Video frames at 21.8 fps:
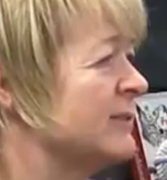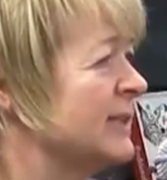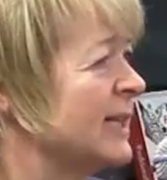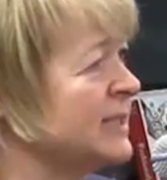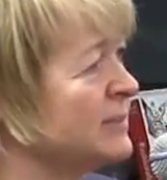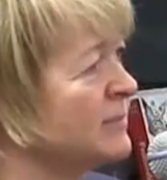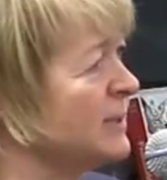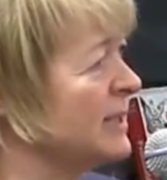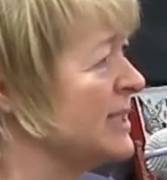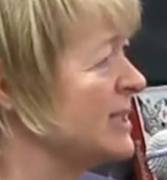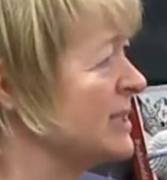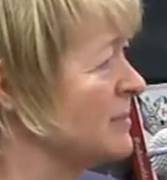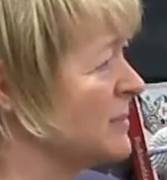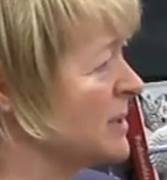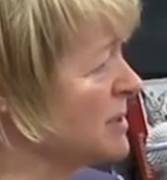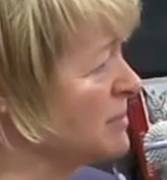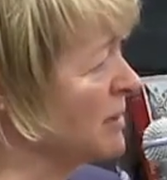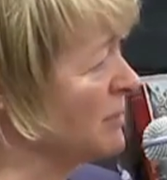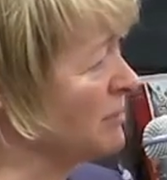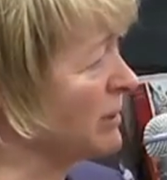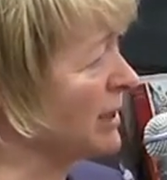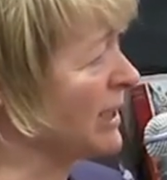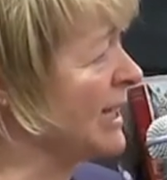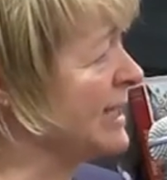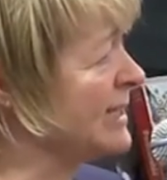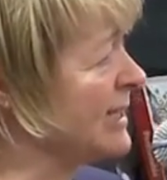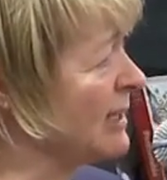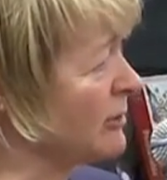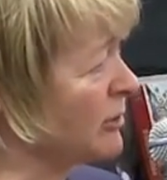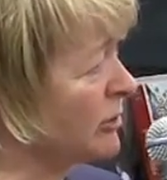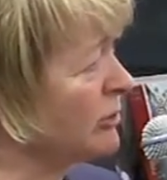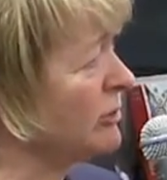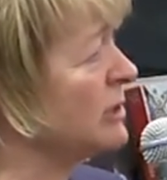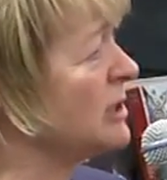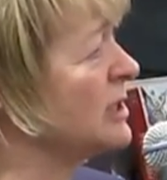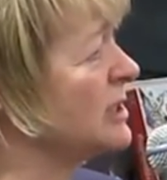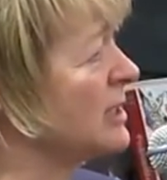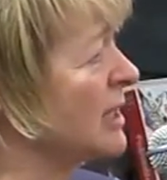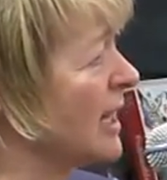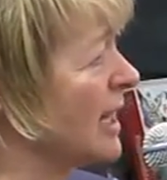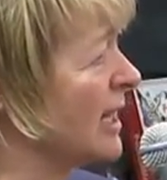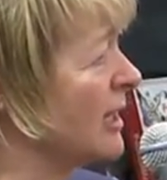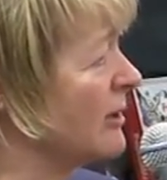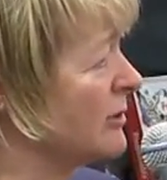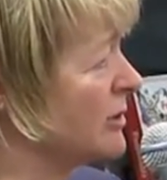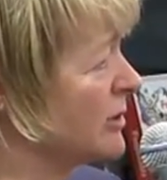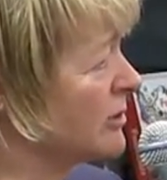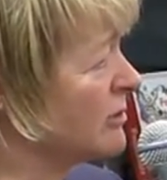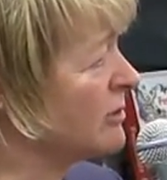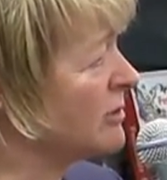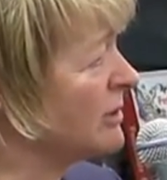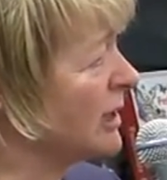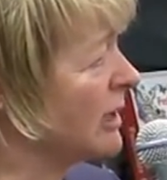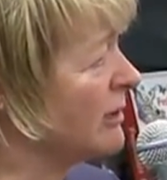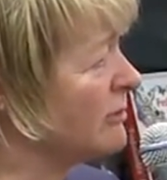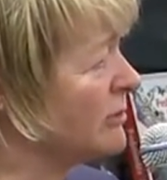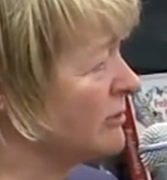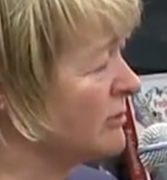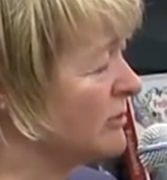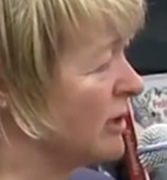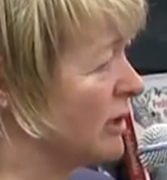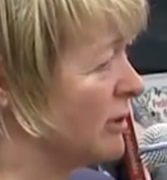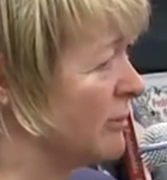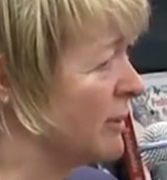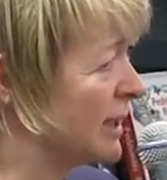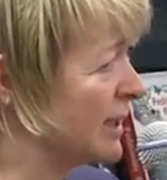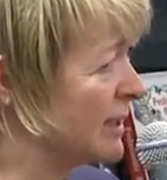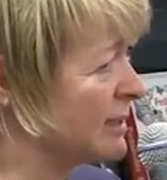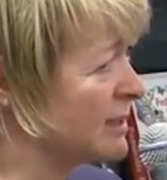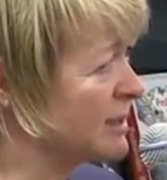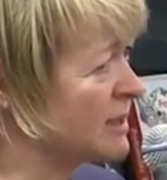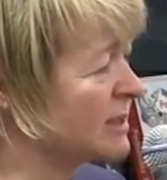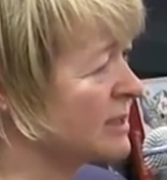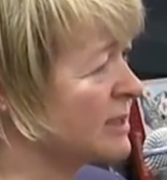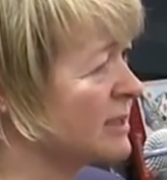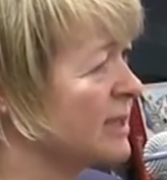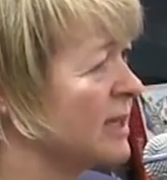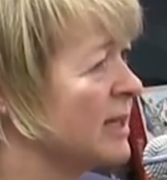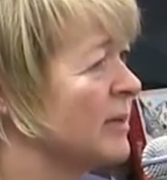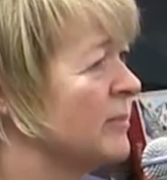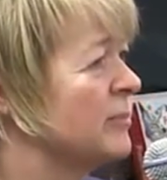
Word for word: of lesbianism has been played out through desire and through love and romance.